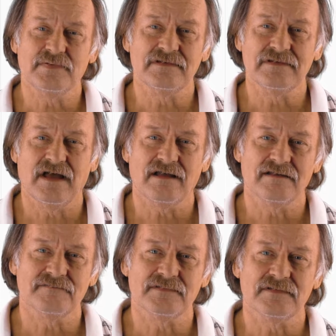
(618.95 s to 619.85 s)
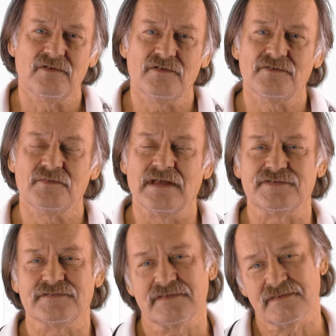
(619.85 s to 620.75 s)
it alive, and all the
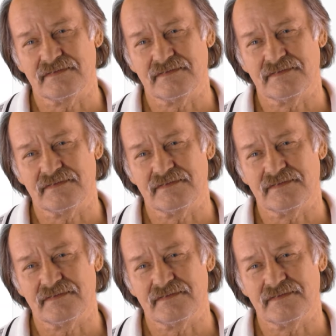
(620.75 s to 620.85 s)
rest.